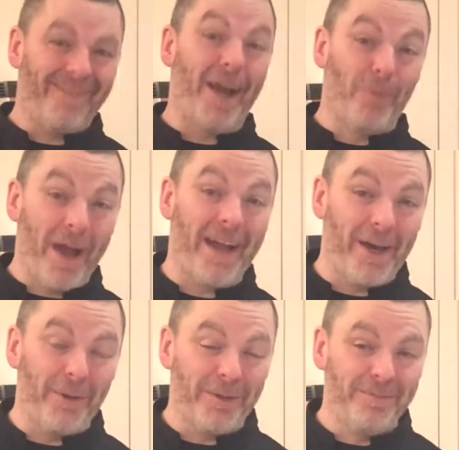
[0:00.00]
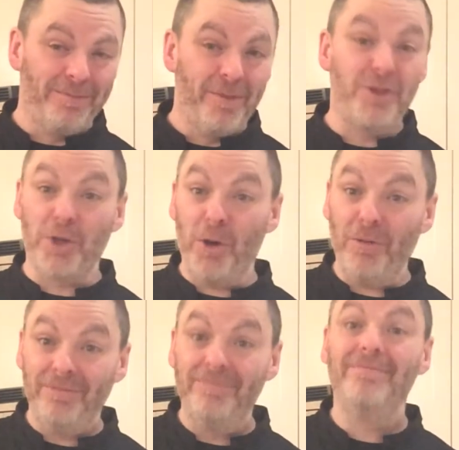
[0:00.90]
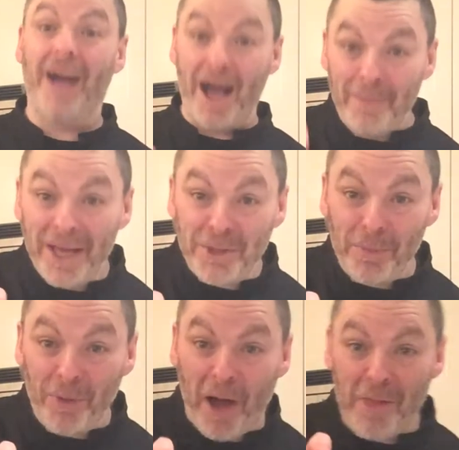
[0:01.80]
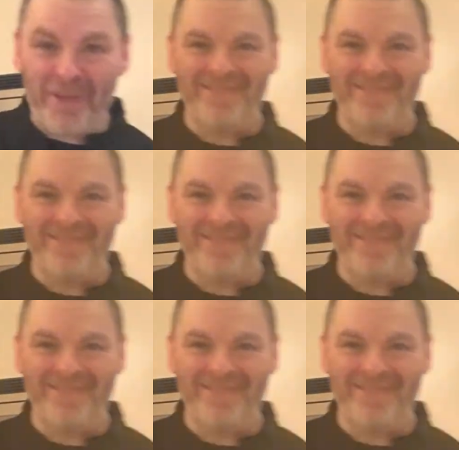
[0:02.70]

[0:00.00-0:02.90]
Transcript: I ran out. So, I made some broth!